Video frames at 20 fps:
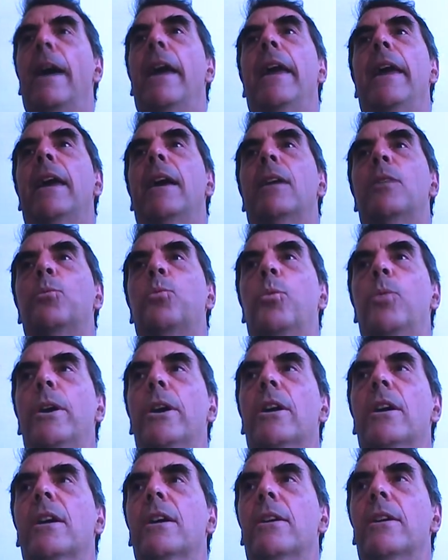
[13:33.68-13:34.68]
And
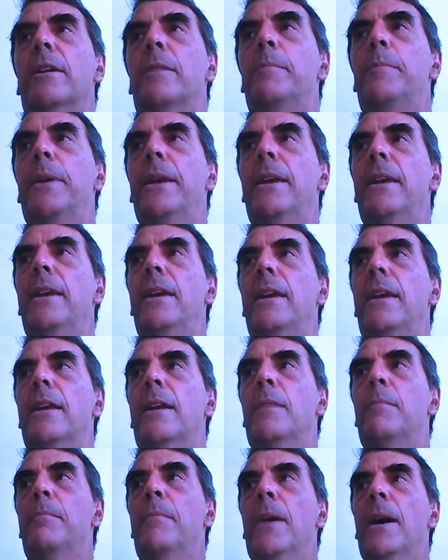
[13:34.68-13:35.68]
we're going to be in
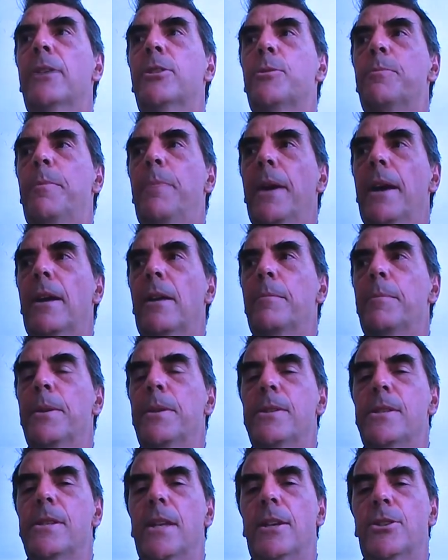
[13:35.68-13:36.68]
a much better
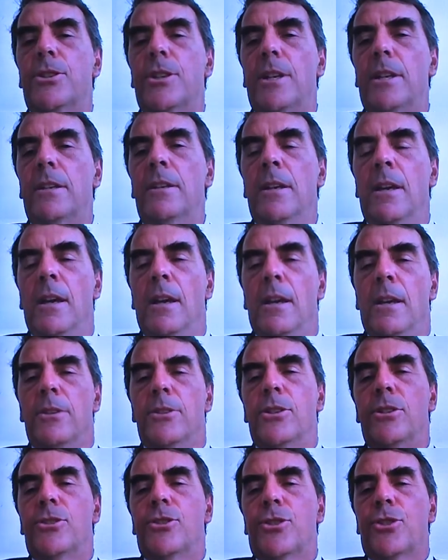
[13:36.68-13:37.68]
position
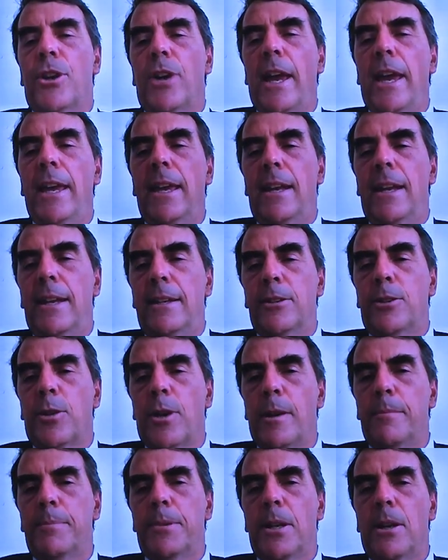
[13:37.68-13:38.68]
to trade in
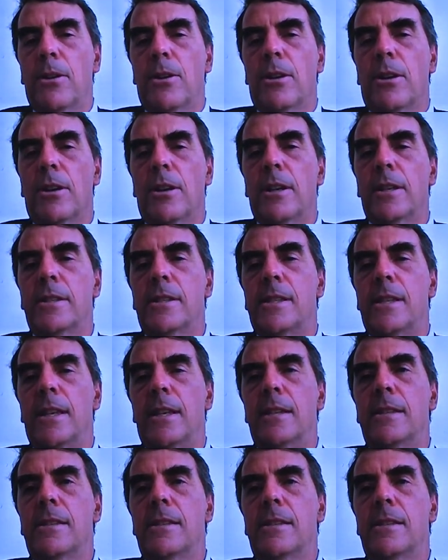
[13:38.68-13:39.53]
cryptocurrency,